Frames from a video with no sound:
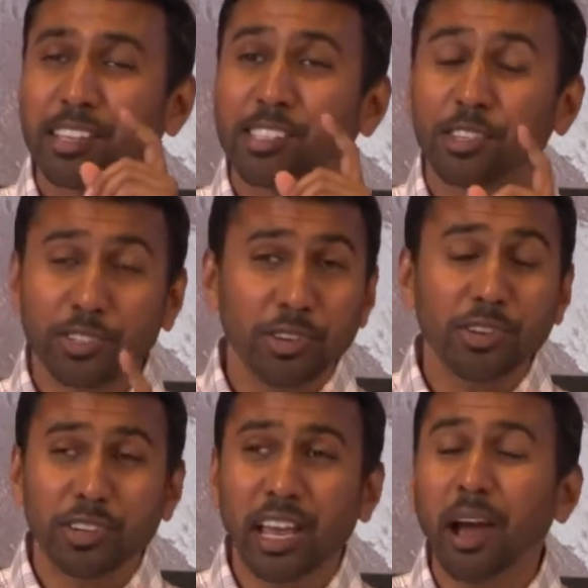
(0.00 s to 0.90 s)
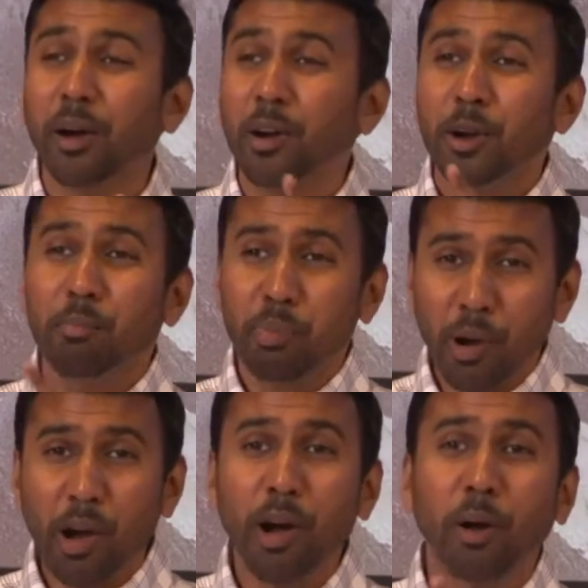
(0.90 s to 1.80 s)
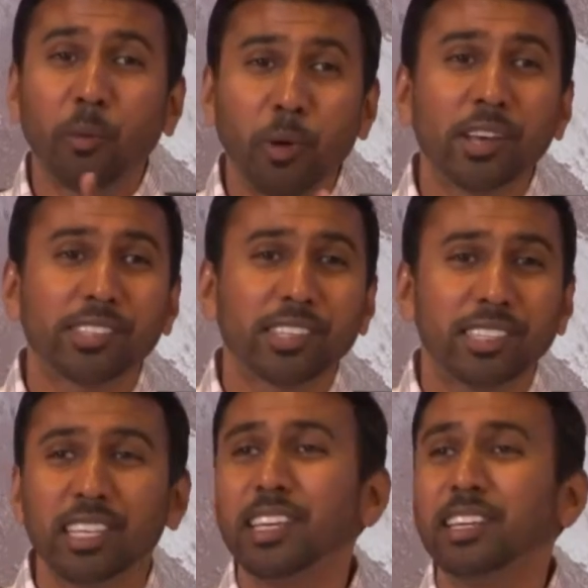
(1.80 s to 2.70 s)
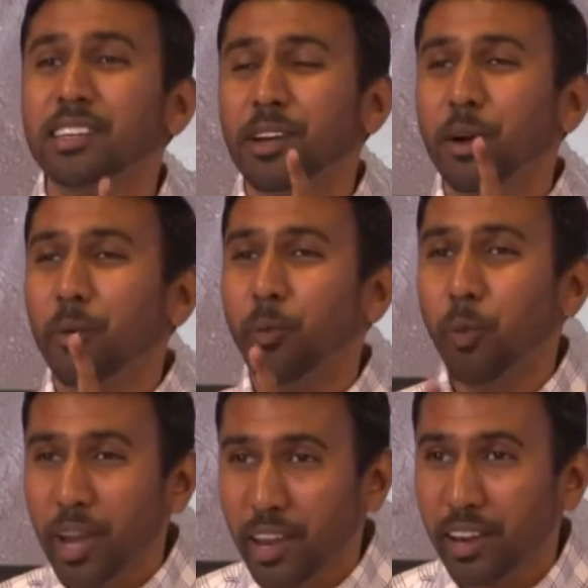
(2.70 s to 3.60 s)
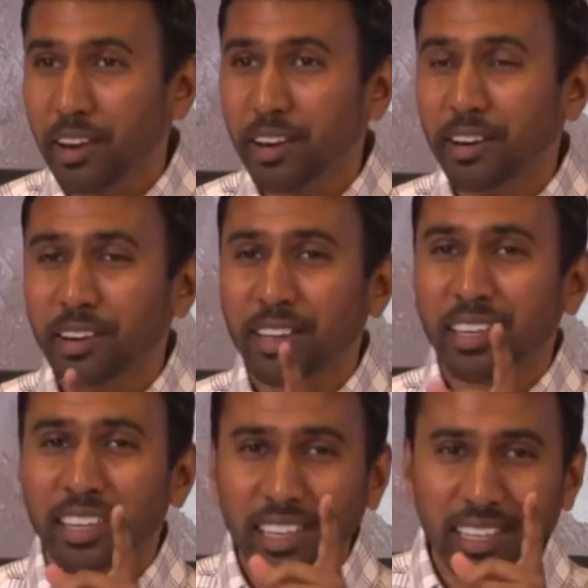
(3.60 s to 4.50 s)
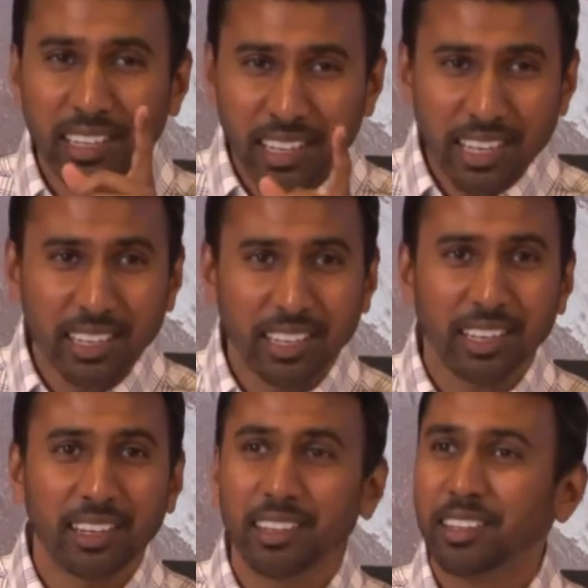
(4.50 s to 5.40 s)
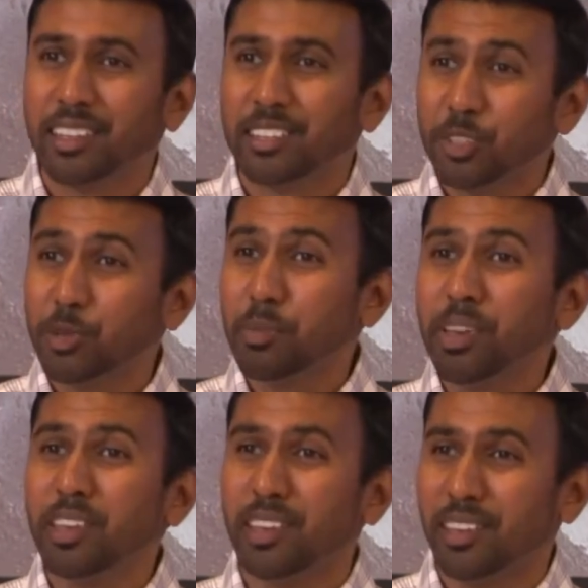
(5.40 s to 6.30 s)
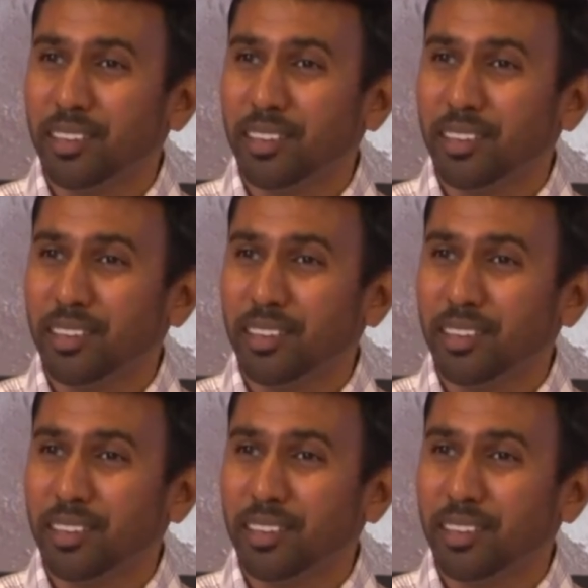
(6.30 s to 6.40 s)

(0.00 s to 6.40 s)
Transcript: Because it turned out Paul was indeed where he needed to be.